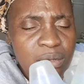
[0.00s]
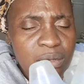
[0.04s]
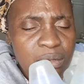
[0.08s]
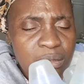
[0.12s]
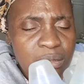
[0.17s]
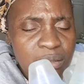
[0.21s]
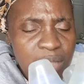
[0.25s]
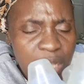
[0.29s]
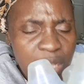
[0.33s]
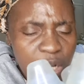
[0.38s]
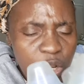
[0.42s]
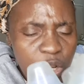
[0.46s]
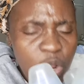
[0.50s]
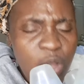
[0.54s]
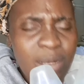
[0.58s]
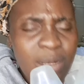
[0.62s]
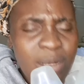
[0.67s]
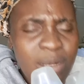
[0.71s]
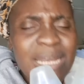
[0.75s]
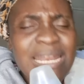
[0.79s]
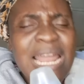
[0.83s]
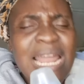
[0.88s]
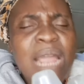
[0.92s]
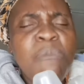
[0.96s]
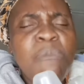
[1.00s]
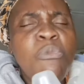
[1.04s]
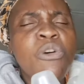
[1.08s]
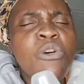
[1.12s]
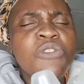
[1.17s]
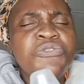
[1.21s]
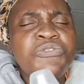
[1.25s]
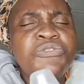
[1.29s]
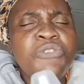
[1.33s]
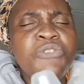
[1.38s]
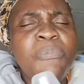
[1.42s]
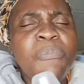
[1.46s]
The Lord, in 9
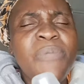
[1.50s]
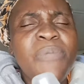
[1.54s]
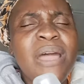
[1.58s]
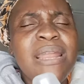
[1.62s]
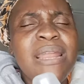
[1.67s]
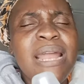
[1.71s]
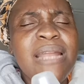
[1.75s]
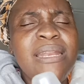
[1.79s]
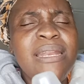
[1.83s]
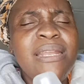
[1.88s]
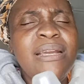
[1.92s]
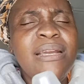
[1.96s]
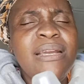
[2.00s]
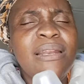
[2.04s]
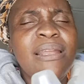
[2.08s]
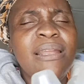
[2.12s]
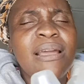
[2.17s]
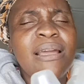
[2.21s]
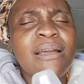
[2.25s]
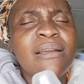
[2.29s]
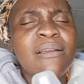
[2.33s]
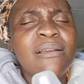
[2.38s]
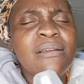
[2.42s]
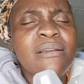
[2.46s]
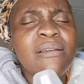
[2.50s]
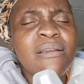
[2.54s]
months from now, I declare,